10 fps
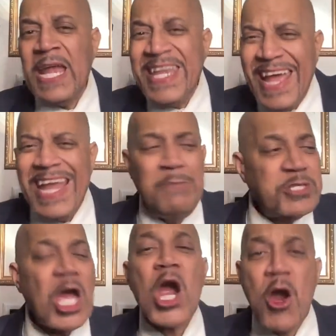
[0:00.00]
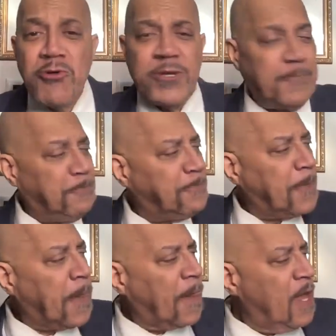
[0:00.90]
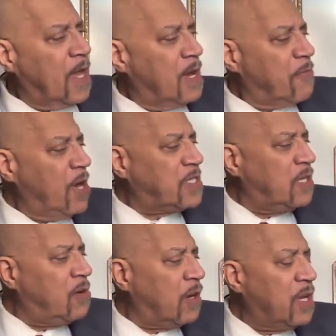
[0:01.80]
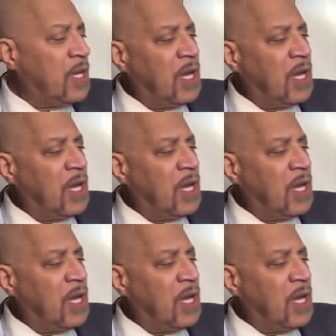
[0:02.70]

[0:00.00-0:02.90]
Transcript: Names hurt. Praise the Lord.